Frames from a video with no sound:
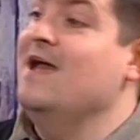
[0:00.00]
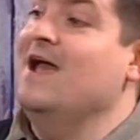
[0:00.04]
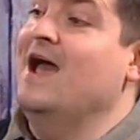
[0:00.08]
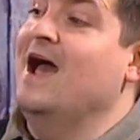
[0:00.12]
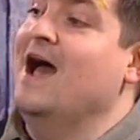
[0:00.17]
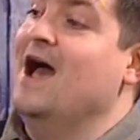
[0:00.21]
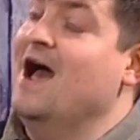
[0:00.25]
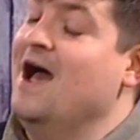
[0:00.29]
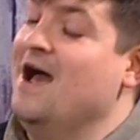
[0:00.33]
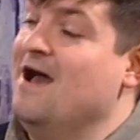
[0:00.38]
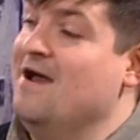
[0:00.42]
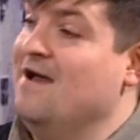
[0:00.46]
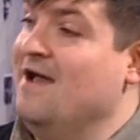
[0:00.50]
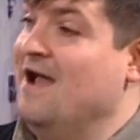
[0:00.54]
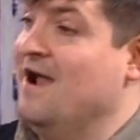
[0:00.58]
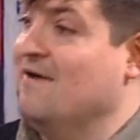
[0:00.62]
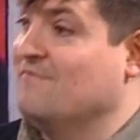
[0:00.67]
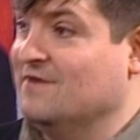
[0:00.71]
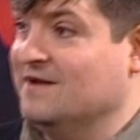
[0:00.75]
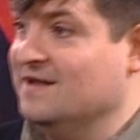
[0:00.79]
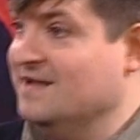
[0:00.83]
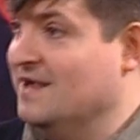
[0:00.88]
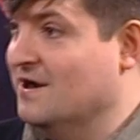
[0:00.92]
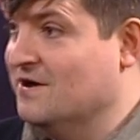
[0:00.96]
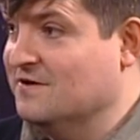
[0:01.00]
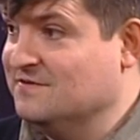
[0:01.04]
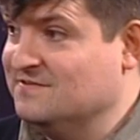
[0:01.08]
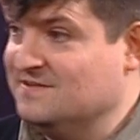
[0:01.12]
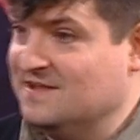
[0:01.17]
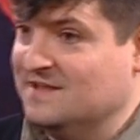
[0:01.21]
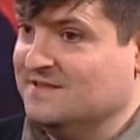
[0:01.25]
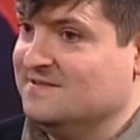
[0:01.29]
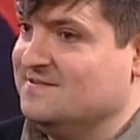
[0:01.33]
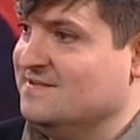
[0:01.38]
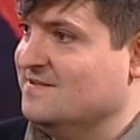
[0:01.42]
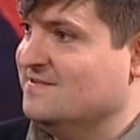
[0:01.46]
Every year
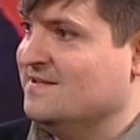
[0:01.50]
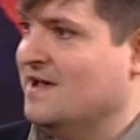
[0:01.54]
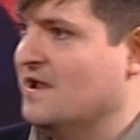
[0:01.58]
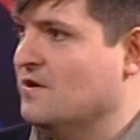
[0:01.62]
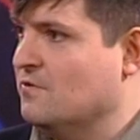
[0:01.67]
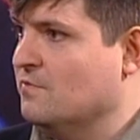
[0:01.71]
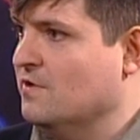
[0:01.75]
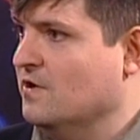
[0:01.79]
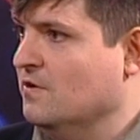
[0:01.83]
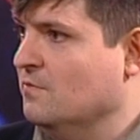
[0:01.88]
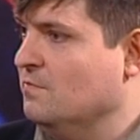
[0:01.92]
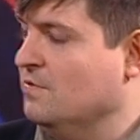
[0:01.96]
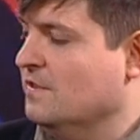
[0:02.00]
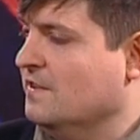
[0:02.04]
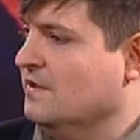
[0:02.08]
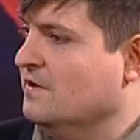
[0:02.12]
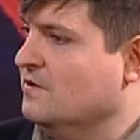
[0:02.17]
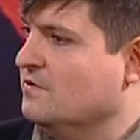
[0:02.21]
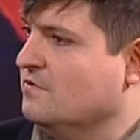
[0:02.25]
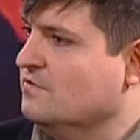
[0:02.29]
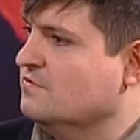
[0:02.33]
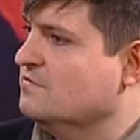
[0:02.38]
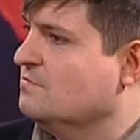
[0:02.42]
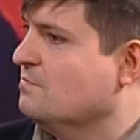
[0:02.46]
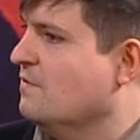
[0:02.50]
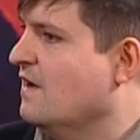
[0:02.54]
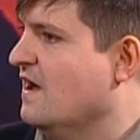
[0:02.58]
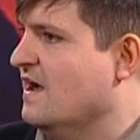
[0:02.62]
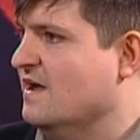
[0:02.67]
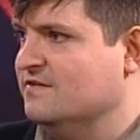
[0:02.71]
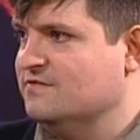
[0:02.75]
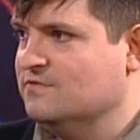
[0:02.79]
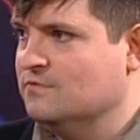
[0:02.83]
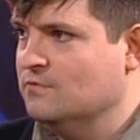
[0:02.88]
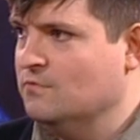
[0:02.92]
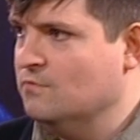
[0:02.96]
since has had a real political
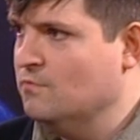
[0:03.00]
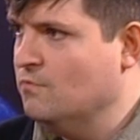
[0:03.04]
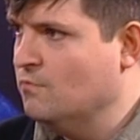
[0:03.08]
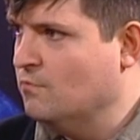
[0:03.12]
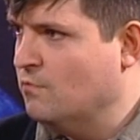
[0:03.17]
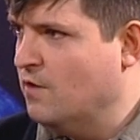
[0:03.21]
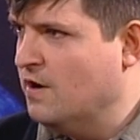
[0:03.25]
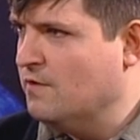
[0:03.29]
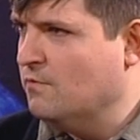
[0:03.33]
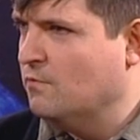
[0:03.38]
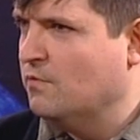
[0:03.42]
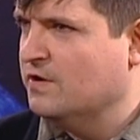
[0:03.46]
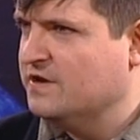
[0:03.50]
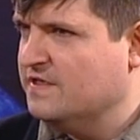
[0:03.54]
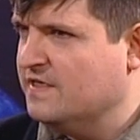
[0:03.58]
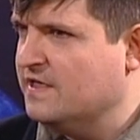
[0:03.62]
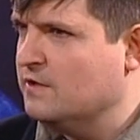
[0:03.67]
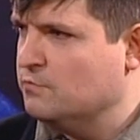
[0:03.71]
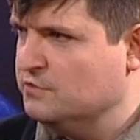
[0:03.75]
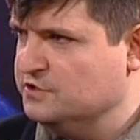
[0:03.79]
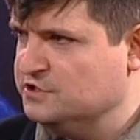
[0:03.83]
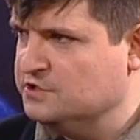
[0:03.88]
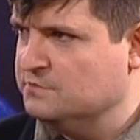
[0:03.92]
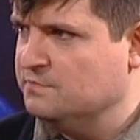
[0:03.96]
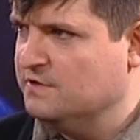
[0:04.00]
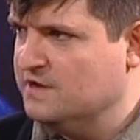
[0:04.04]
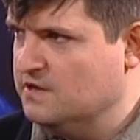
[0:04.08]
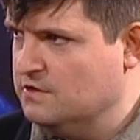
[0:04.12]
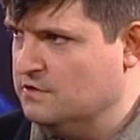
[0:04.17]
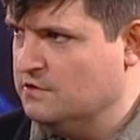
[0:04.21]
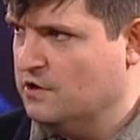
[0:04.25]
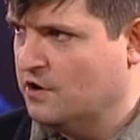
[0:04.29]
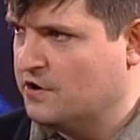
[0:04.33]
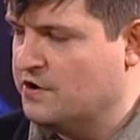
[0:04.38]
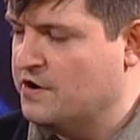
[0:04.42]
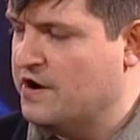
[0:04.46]
surprise. So what do you think we should be
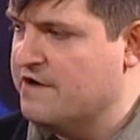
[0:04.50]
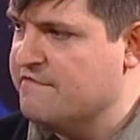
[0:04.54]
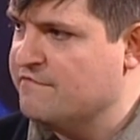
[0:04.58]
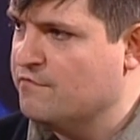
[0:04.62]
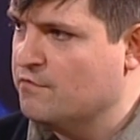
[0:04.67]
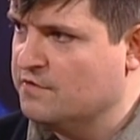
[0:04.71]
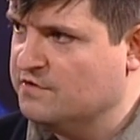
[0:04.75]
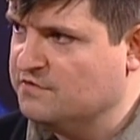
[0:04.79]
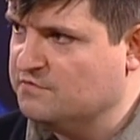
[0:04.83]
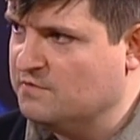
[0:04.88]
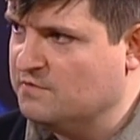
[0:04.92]
looking out for?